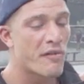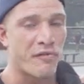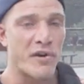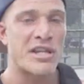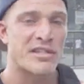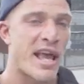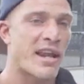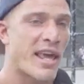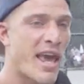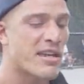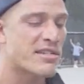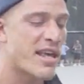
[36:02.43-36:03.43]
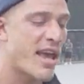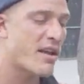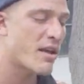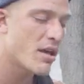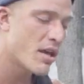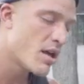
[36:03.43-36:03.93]
freestanding handstand,
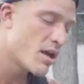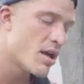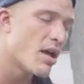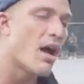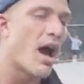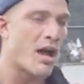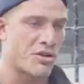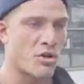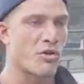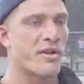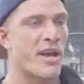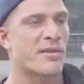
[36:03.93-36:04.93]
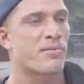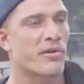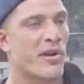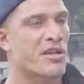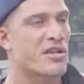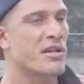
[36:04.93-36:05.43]
I'll show the next
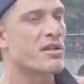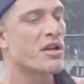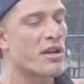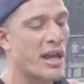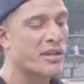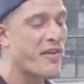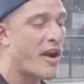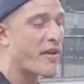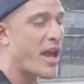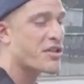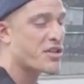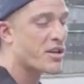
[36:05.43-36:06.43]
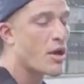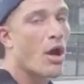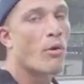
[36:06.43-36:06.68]
progression, the next variation,